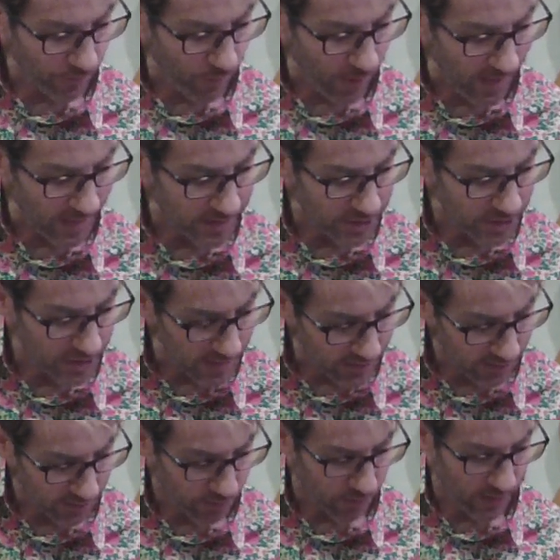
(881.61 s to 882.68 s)
fret G
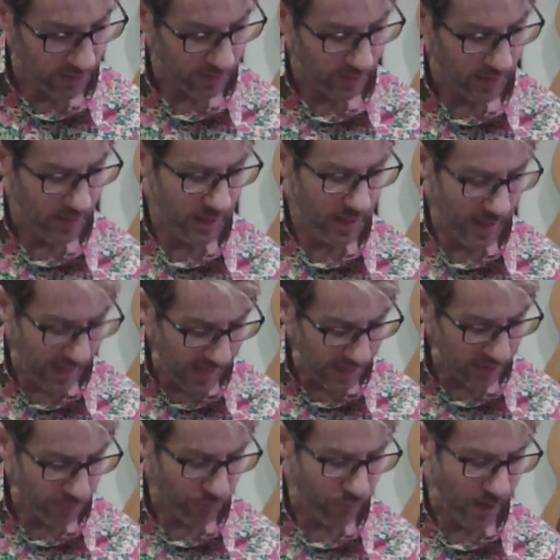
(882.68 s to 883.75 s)
string,
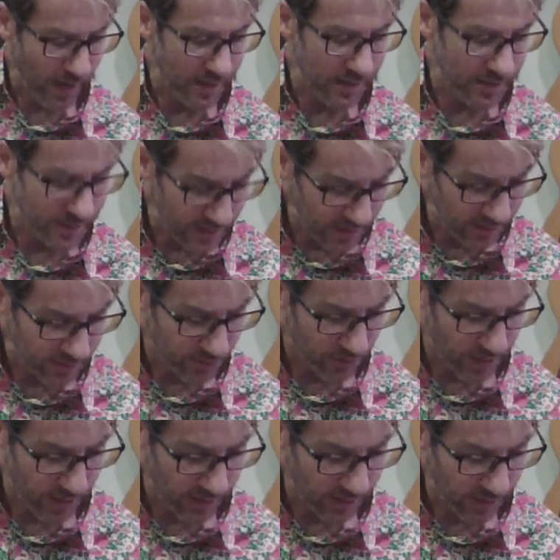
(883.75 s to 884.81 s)
8th fret D
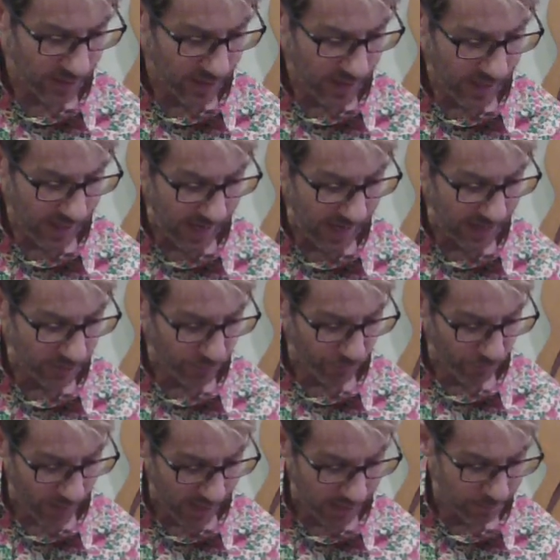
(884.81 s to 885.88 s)
string, 8th
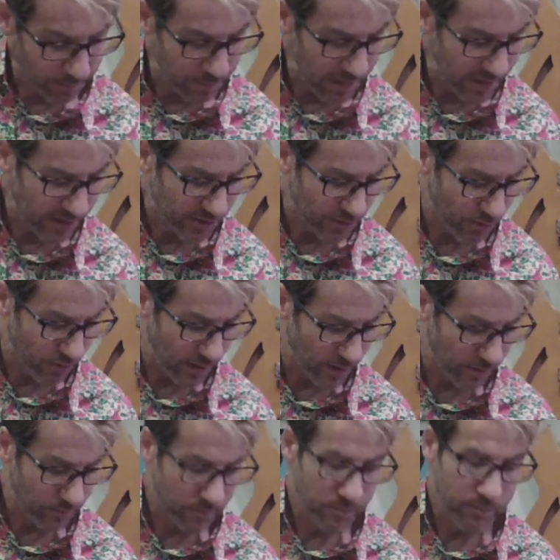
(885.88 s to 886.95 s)
fret B string.